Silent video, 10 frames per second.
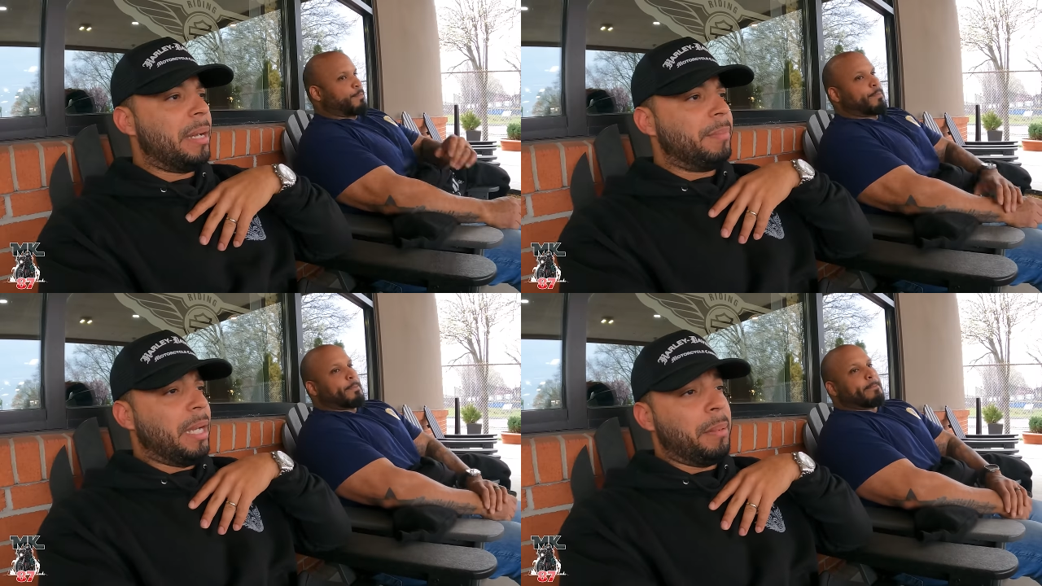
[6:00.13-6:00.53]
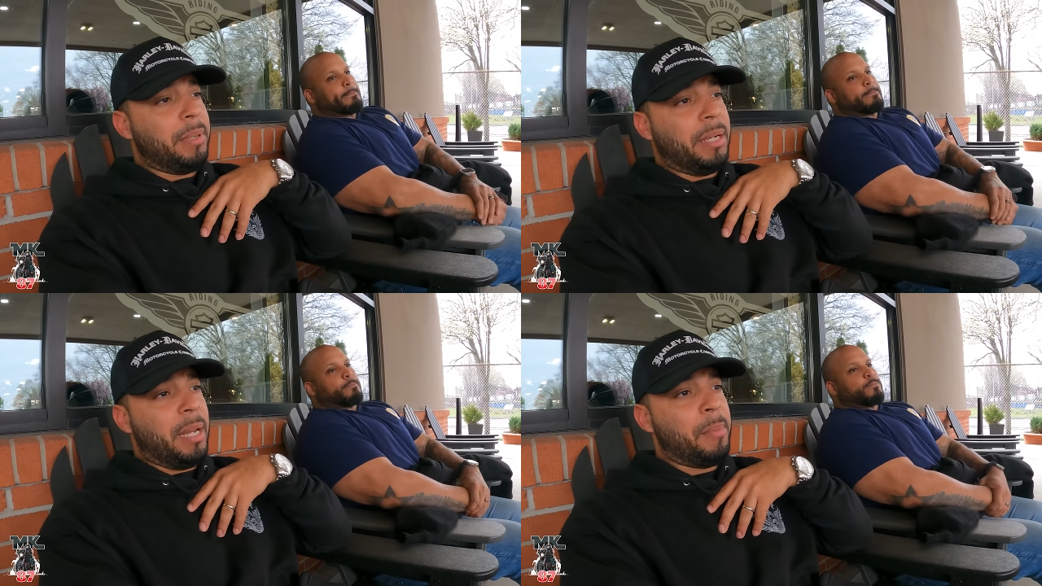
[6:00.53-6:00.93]
Speaker 1: I'm, a, I'm,
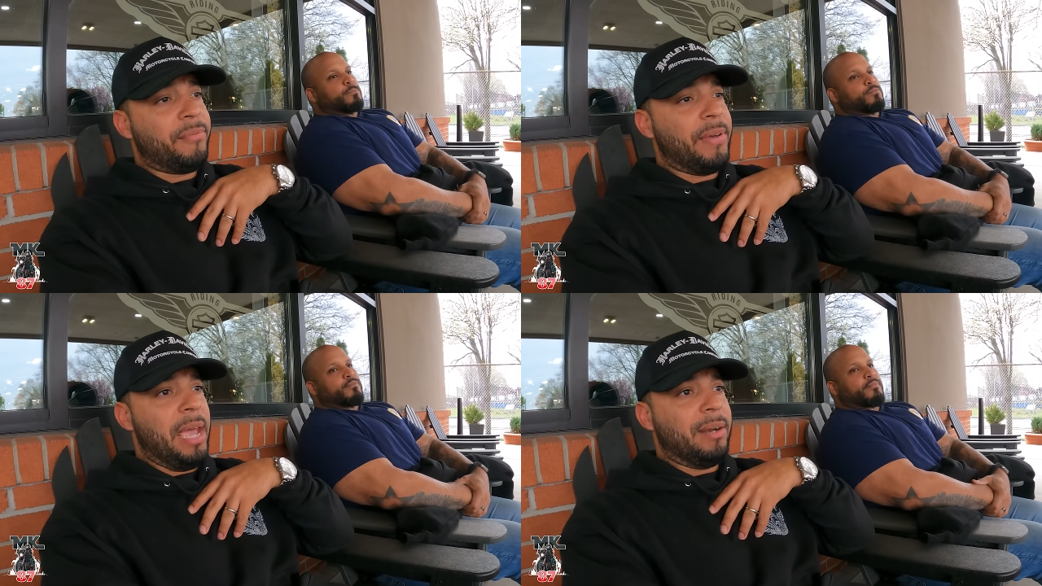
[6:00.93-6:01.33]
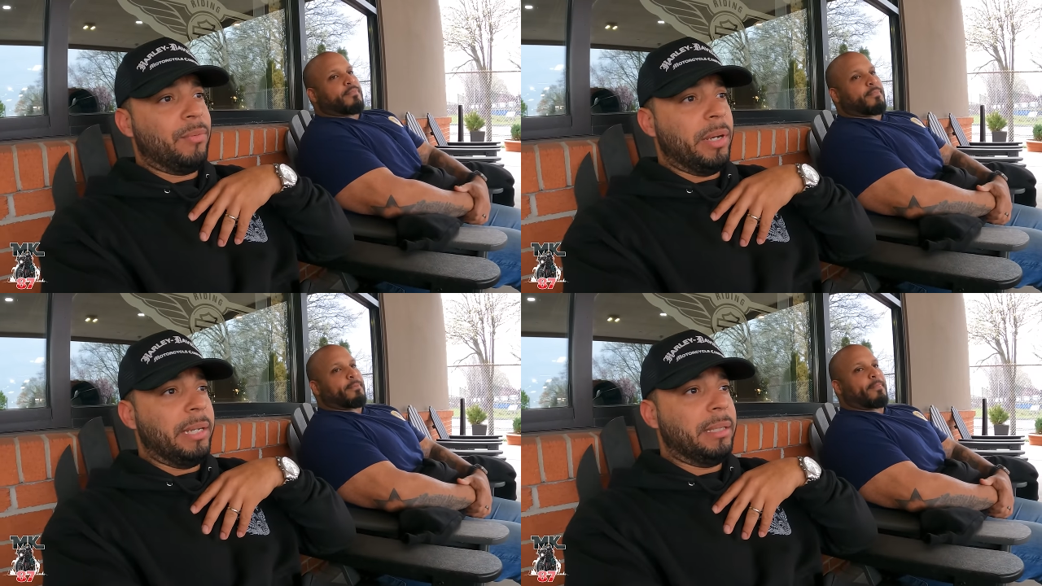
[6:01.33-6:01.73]
a, I'm a fan of
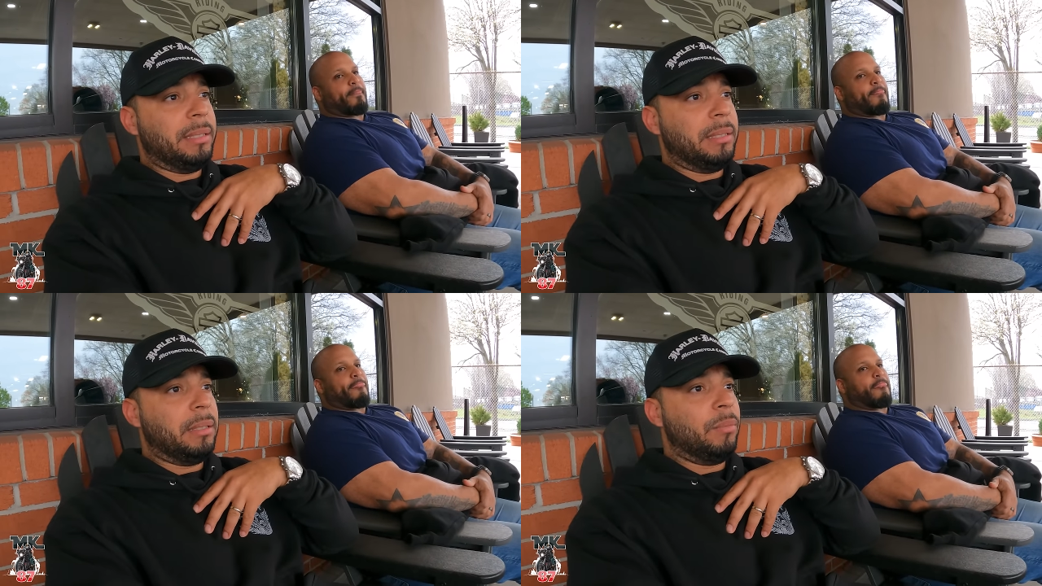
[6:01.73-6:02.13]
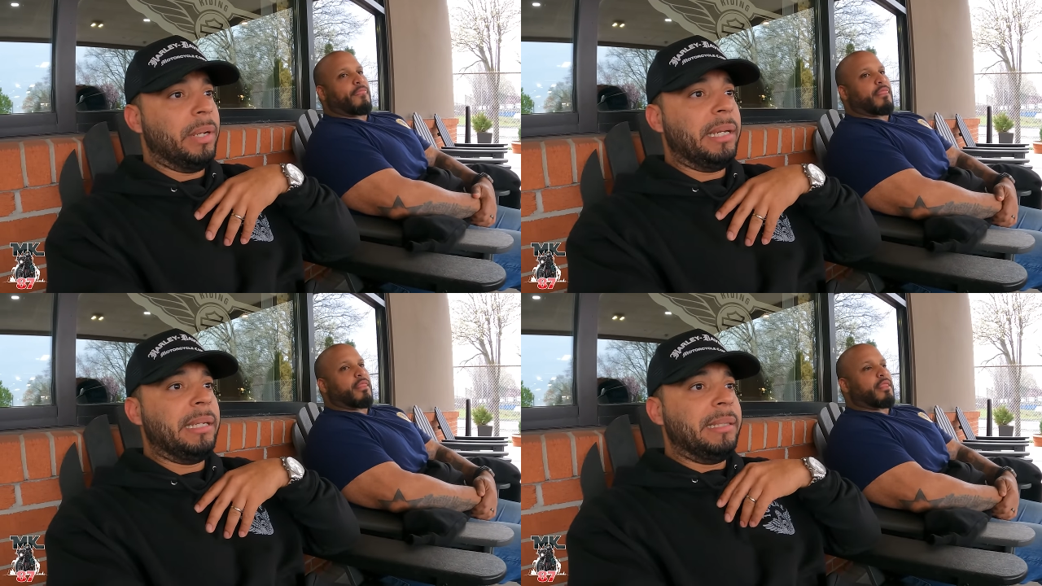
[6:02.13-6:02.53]
what
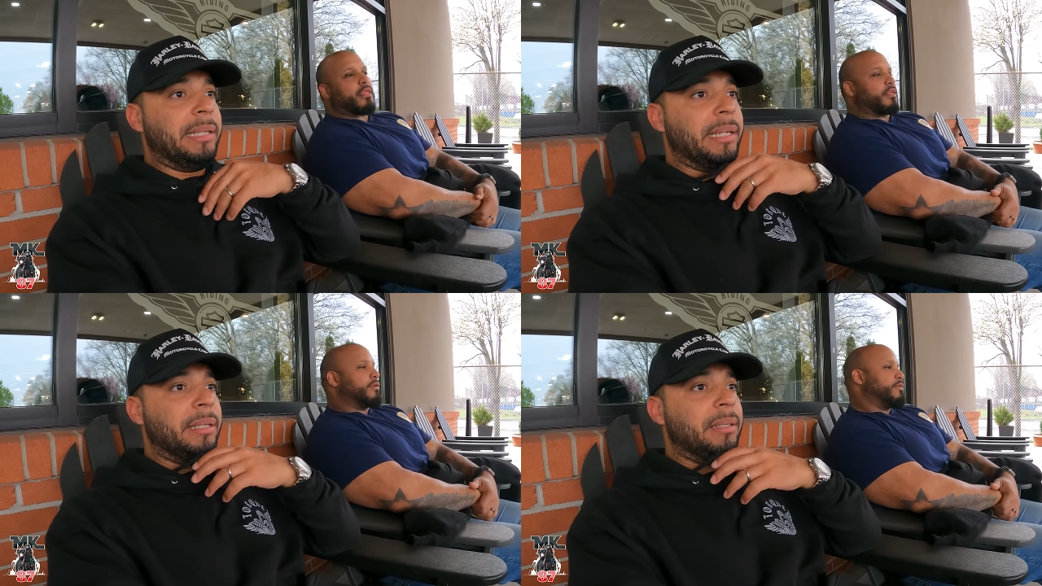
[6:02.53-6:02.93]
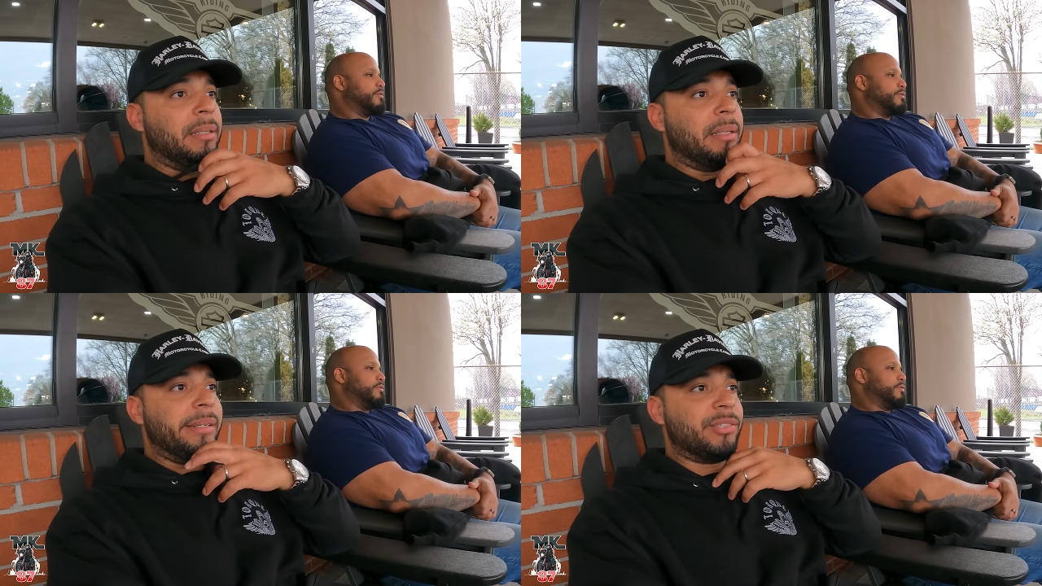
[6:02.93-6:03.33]
what Indian
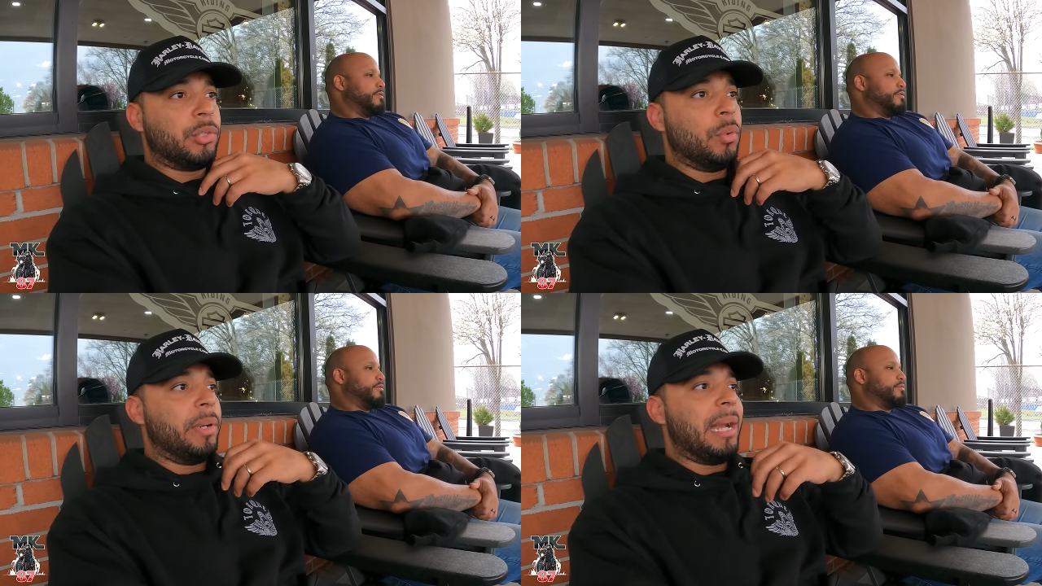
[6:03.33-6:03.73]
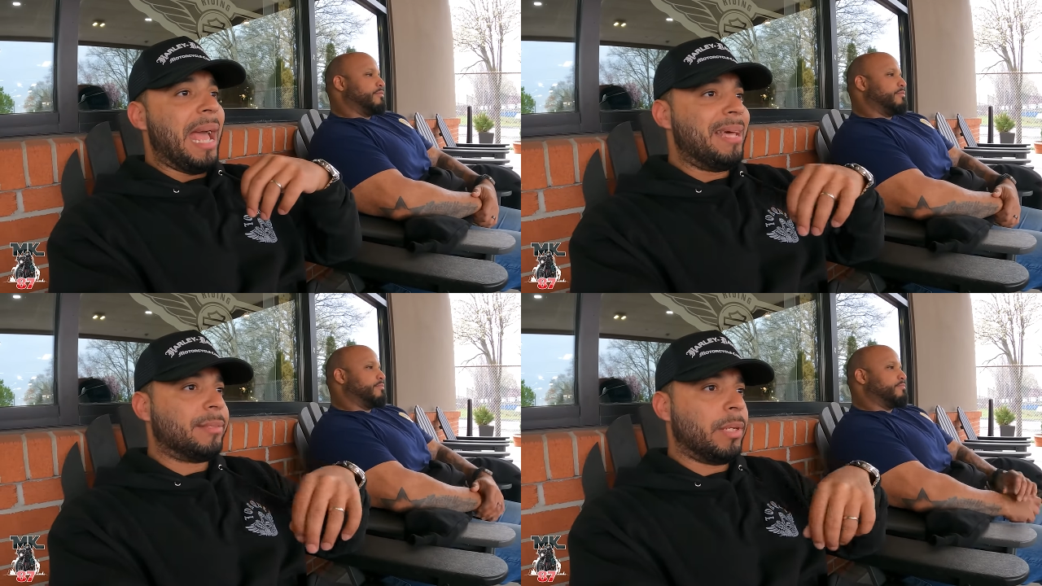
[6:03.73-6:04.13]
is doing and
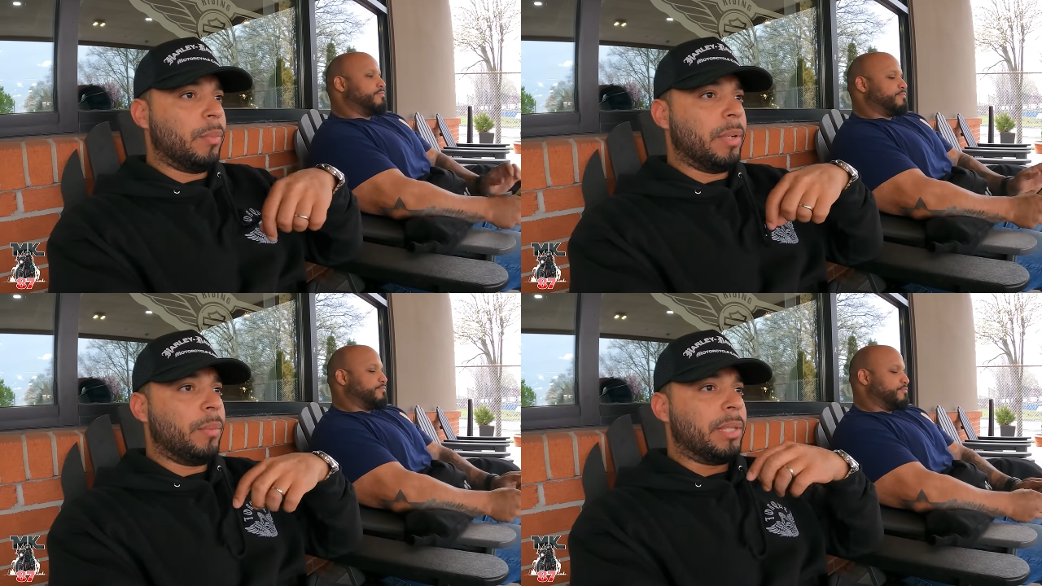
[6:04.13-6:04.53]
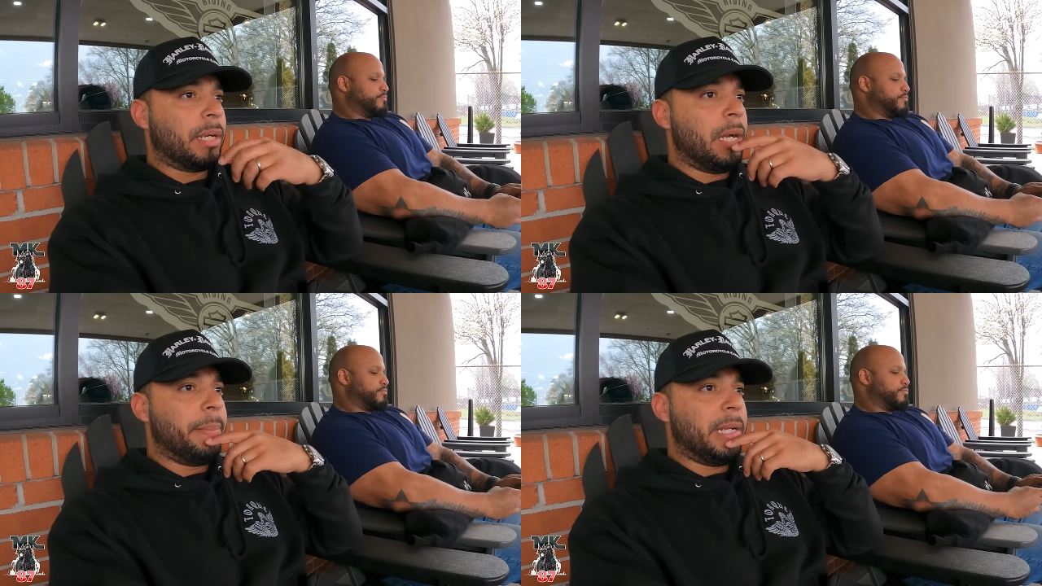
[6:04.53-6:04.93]
has done with, with the
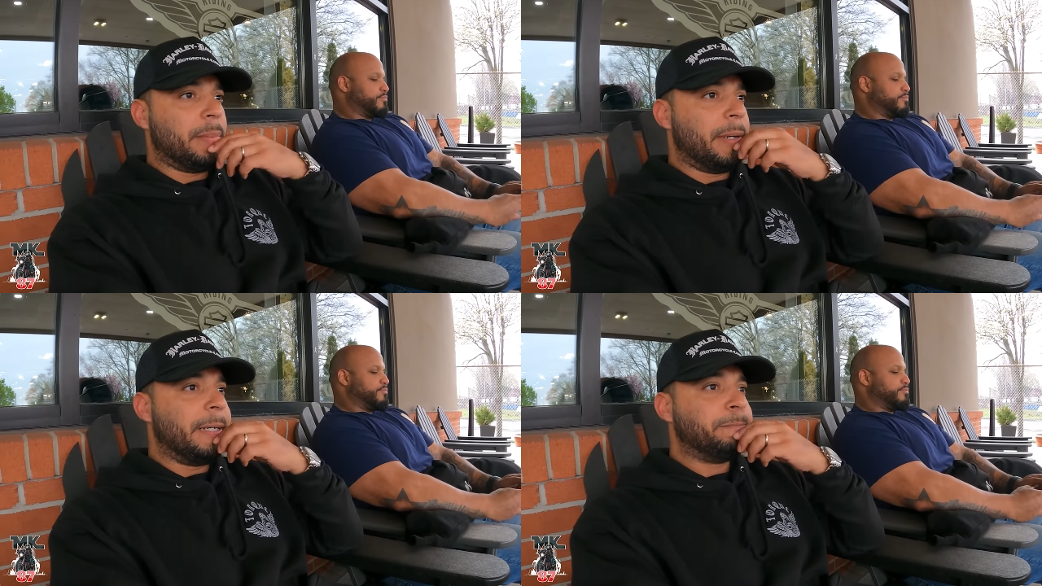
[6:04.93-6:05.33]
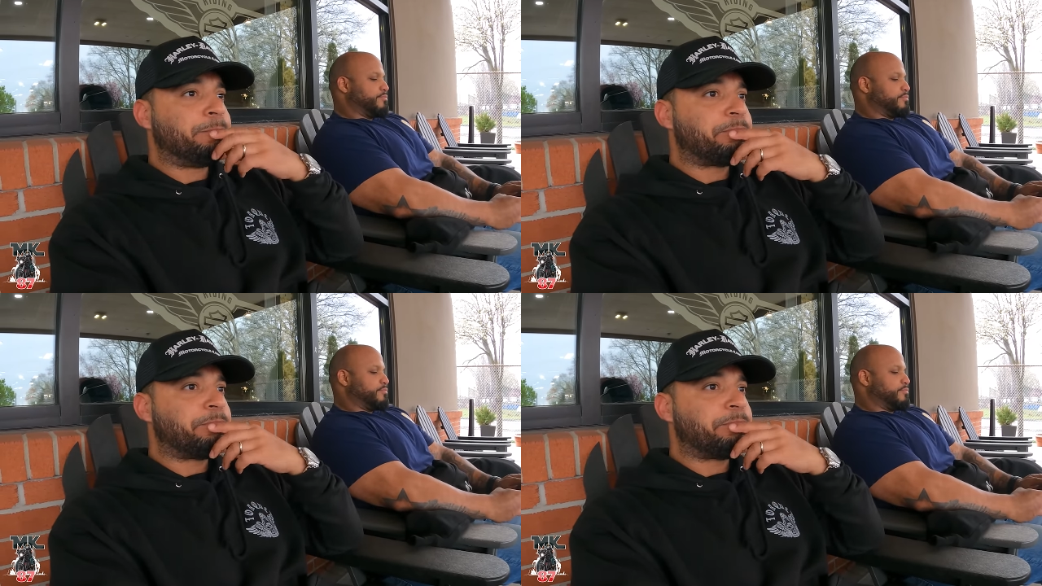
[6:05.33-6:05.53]
company, but